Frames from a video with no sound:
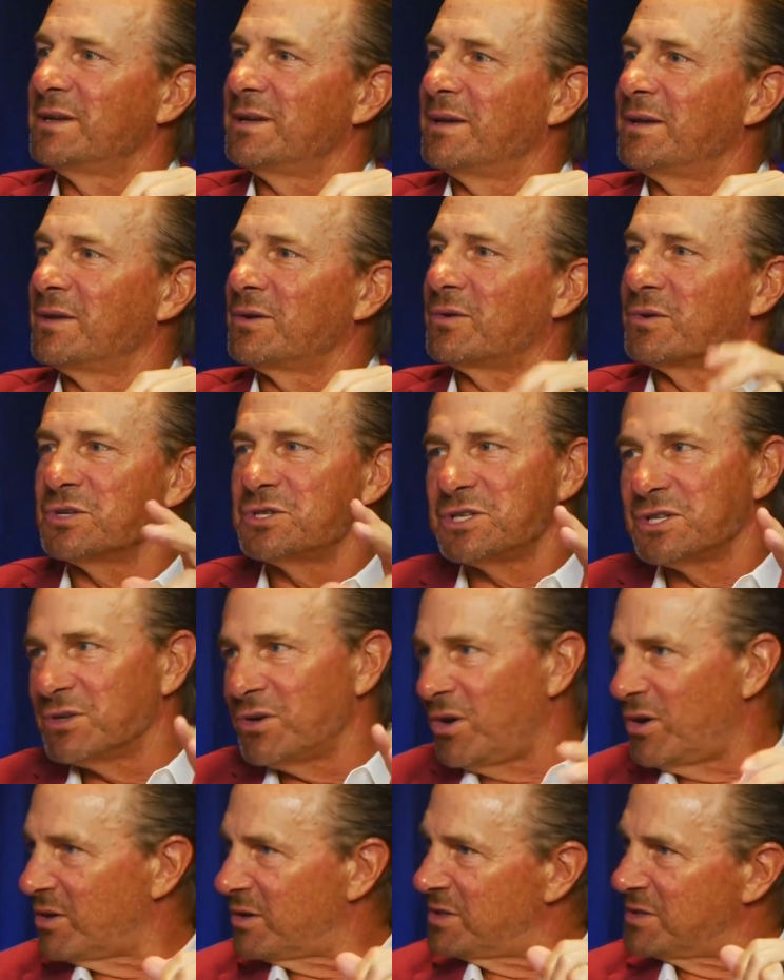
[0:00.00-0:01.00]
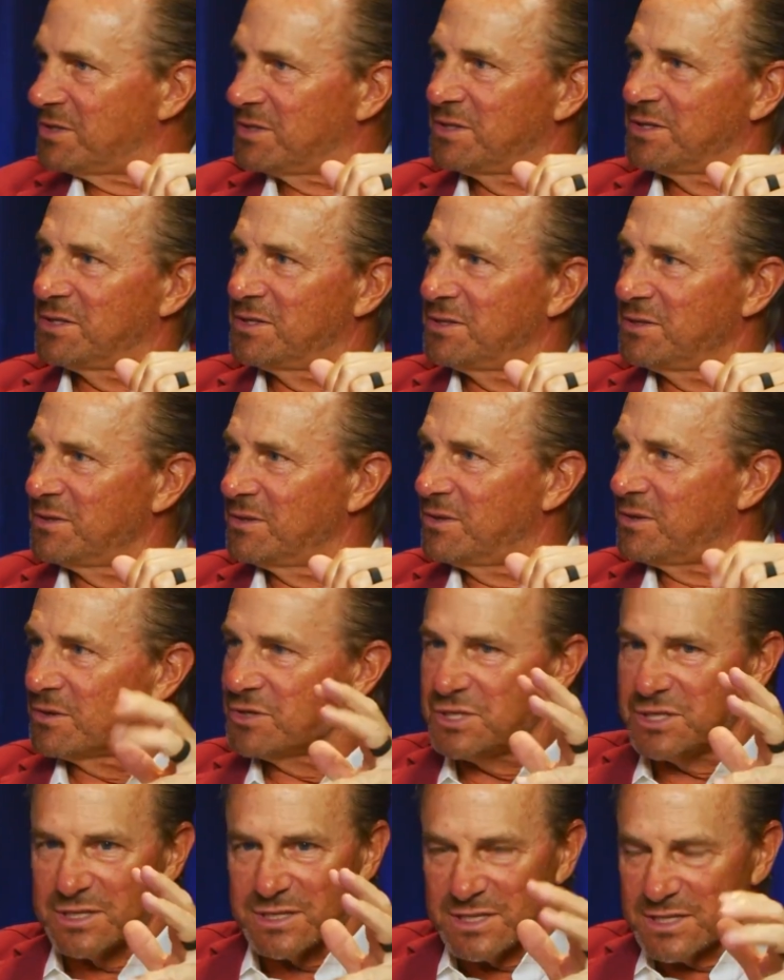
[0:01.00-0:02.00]
Christian artists,
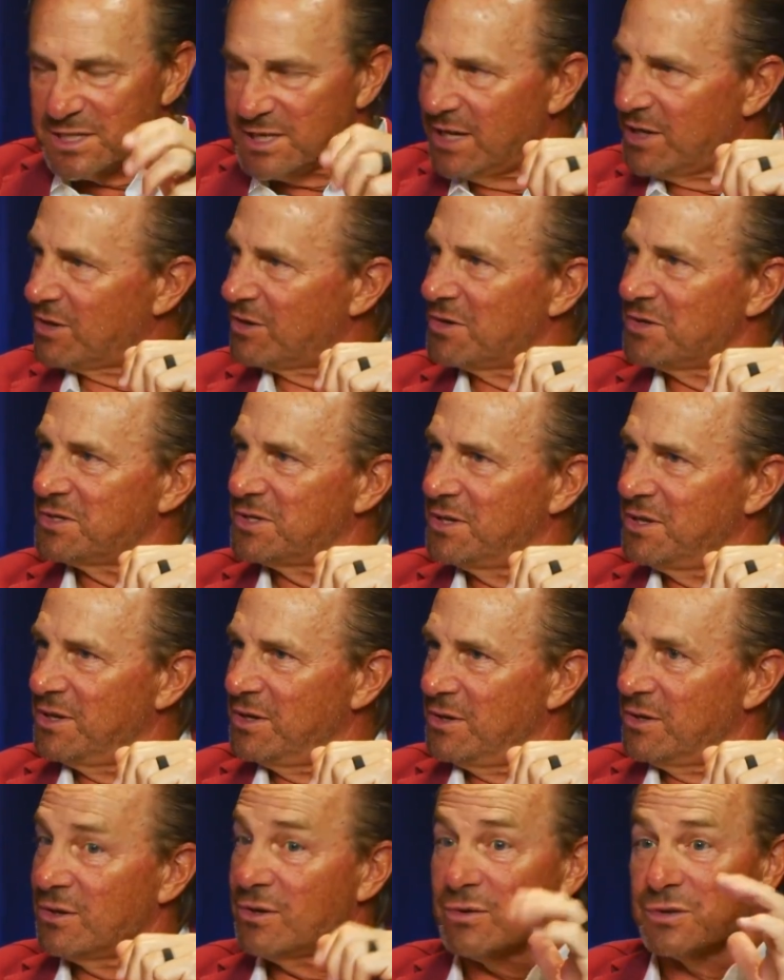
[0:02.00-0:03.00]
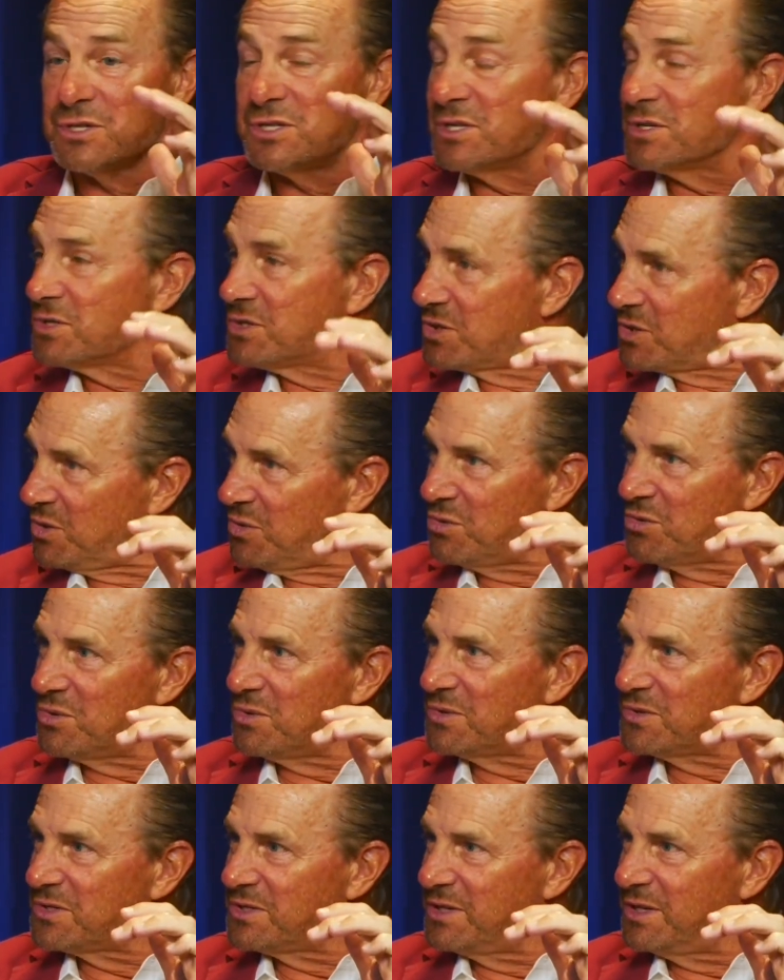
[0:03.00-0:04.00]
Christian singers, Christian
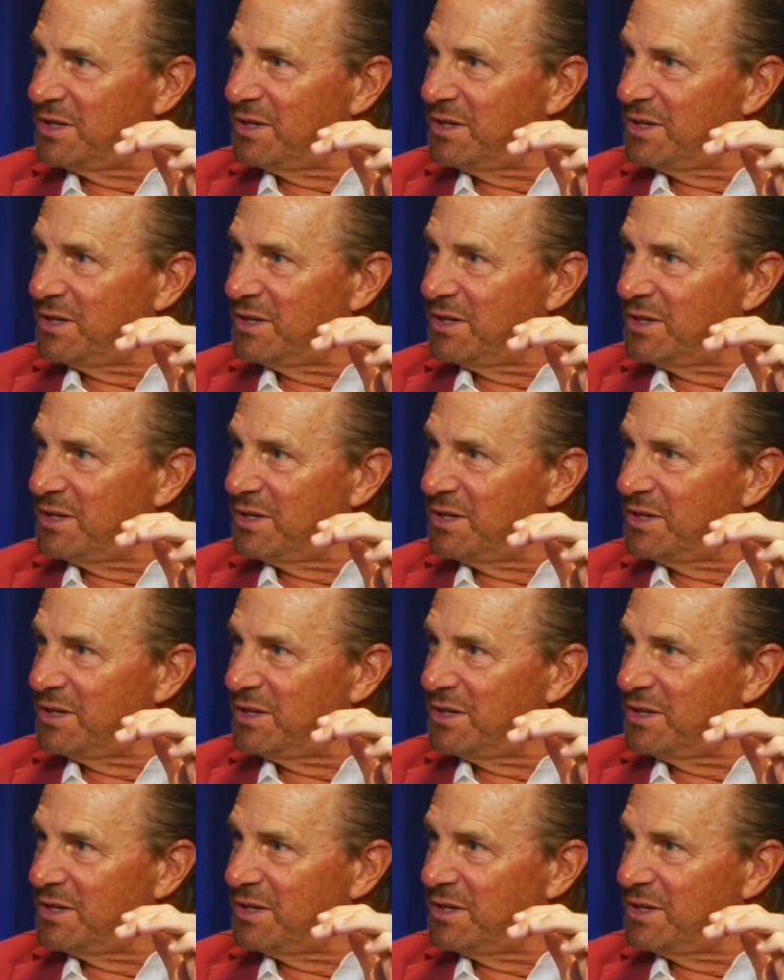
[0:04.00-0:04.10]
schools,